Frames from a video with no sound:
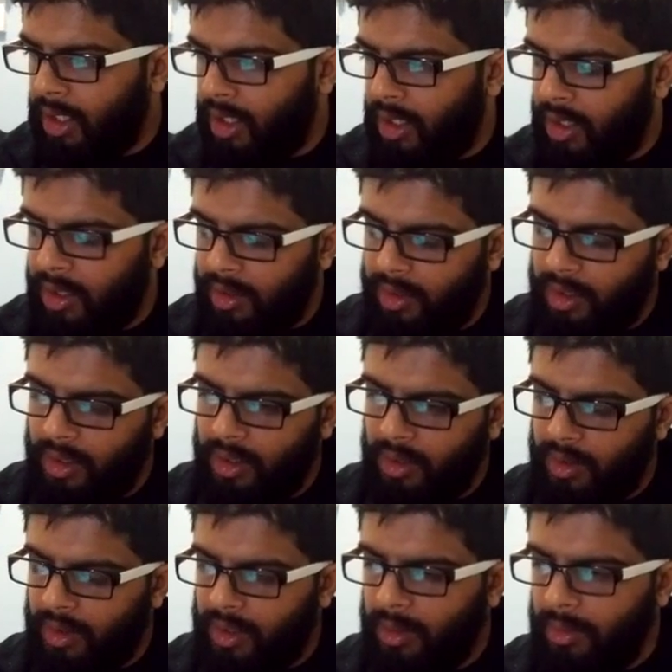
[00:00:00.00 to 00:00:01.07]

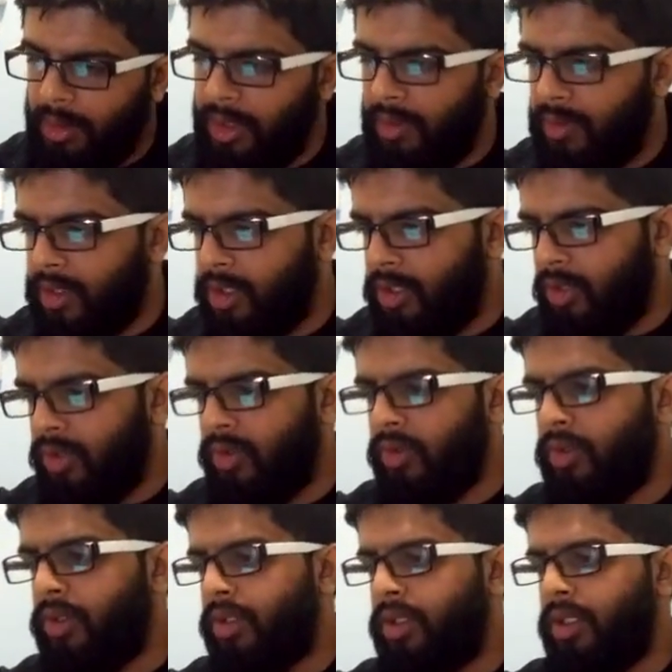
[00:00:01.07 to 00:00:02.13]
the computer will
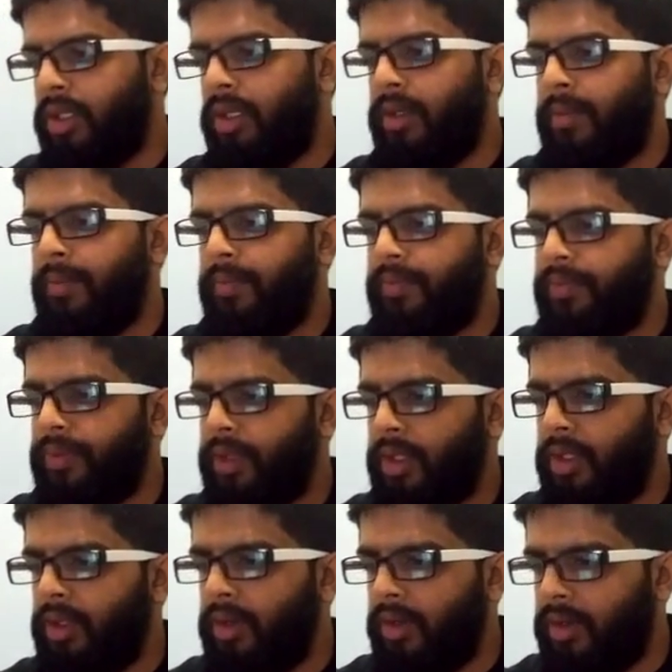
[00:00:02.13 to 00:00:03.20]
choose
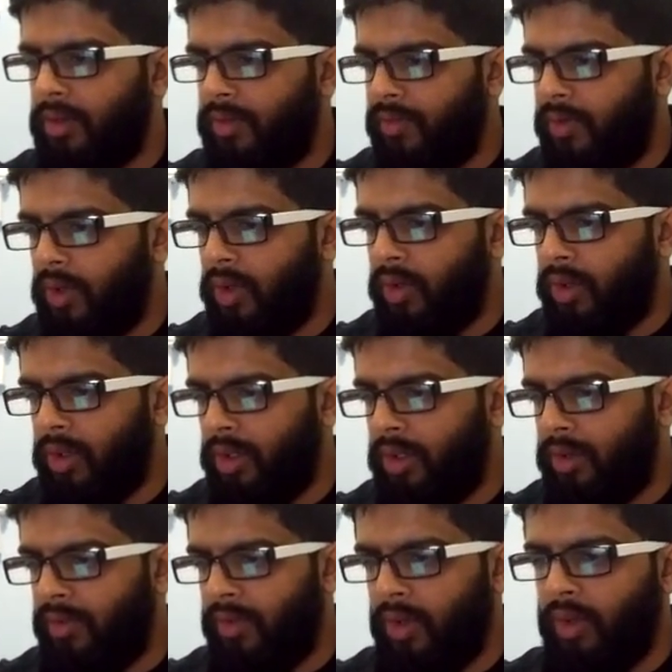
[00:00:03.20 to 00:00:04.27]
the
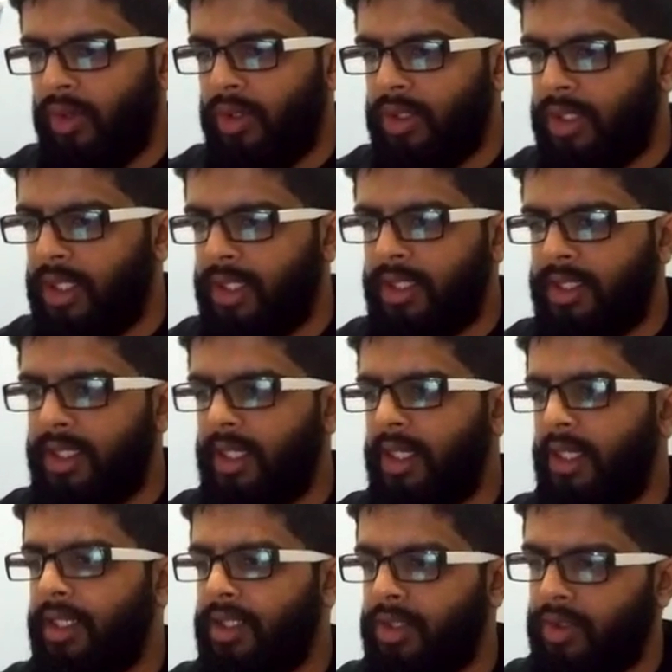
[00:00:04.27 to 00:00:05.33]
floors and the
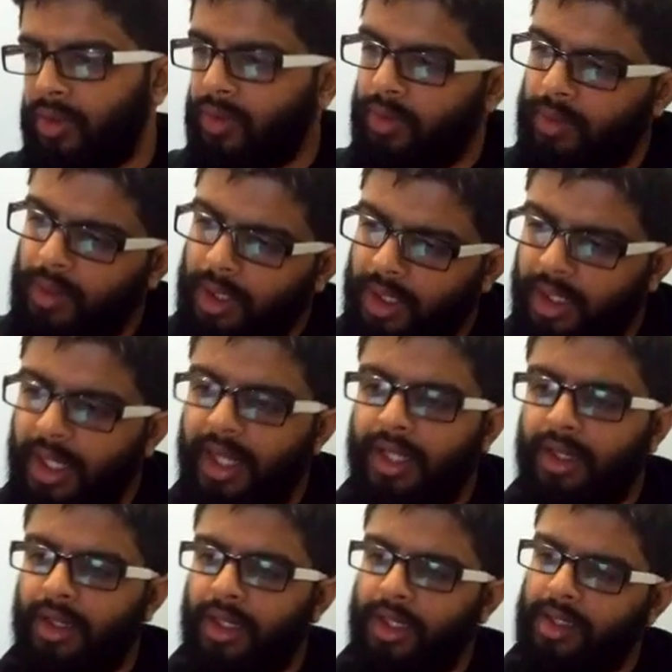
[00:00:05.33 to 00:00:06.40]
ceilings to create
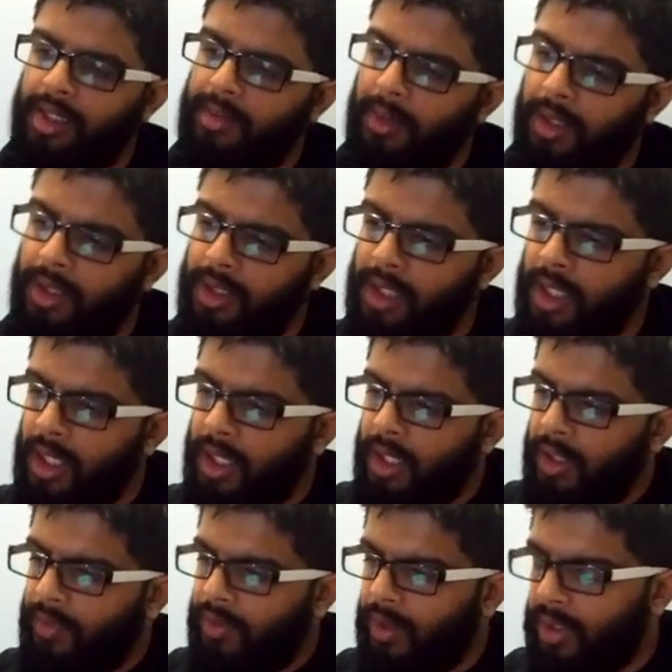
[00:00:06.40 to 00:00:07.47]
a grid response.
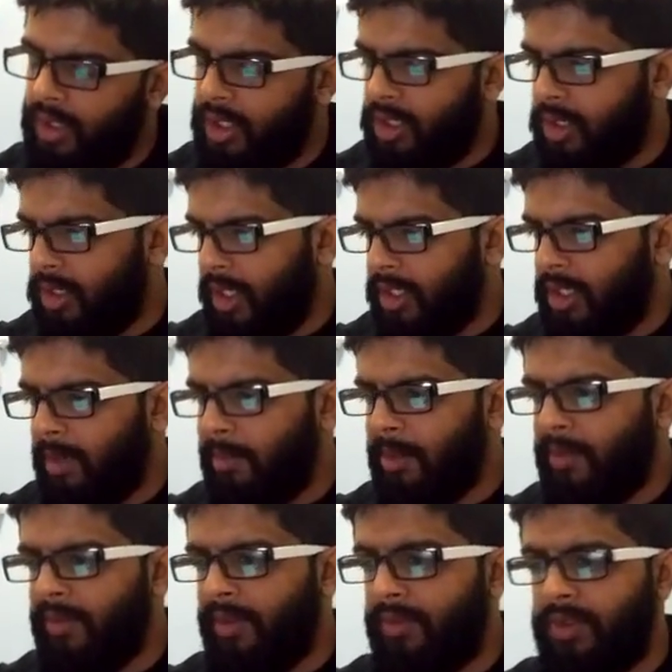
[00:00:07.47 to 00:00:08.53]
For this
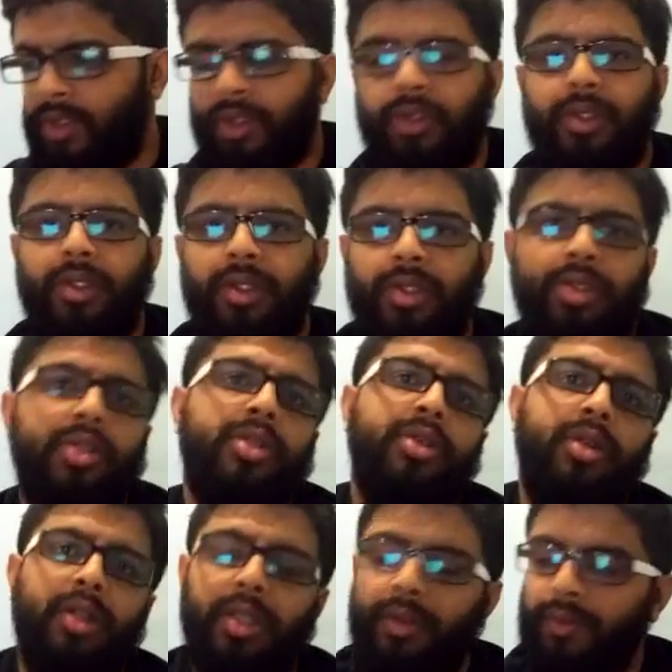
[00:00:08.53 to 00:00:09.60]
example, we have chosen
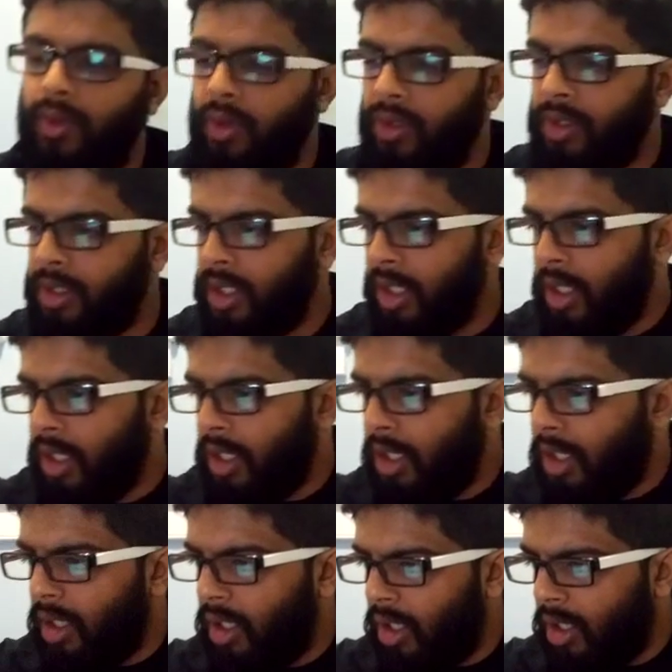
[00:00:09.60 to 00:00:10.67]
only the floors,
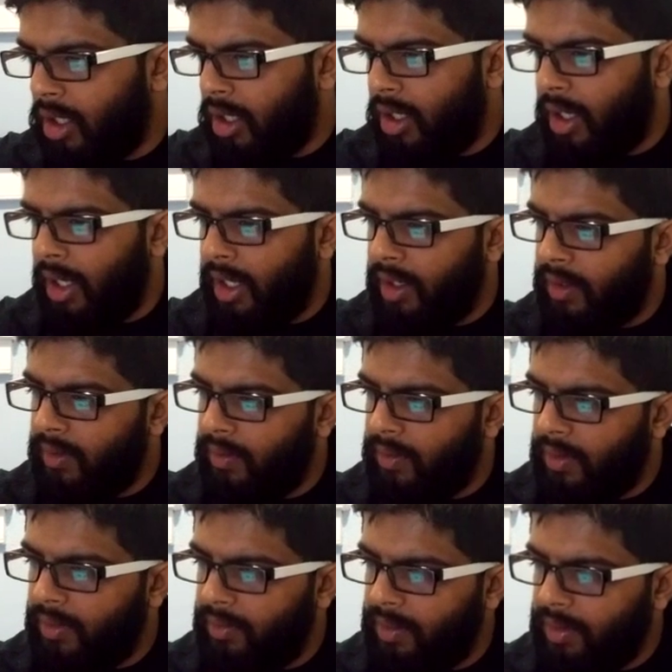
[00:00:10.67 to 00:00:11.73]
and
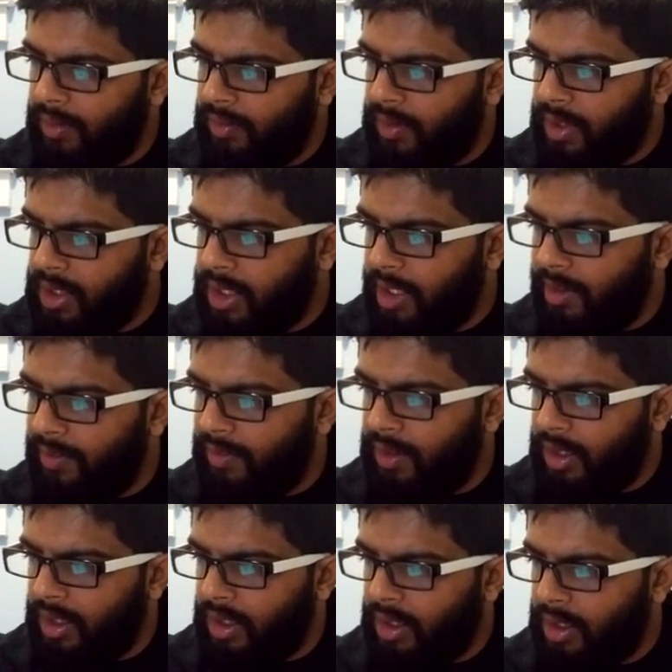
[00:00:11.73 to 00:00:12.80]
we've received,
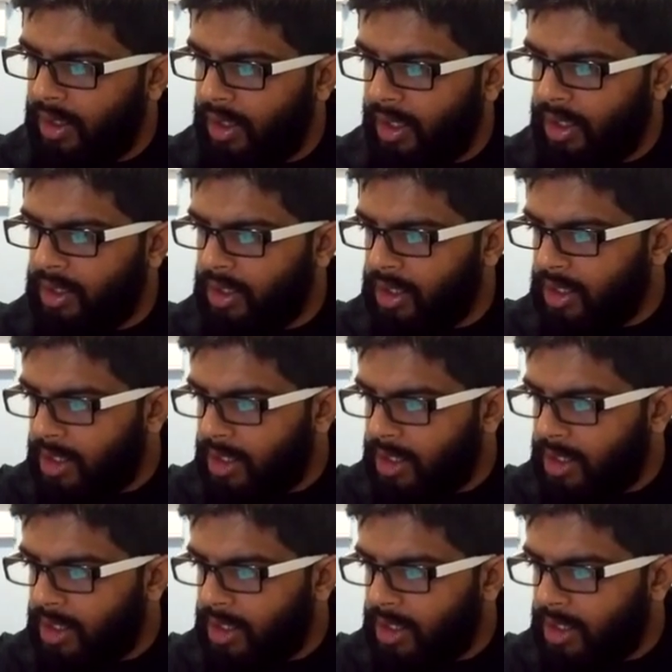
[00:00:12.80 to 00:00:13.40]
as you can